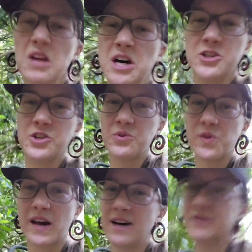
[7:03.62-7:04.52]
a
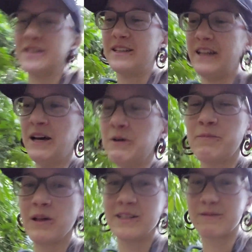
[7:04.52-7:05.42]
2,000
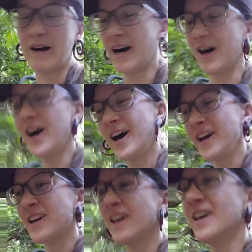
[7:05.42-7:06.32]
plus mile hike,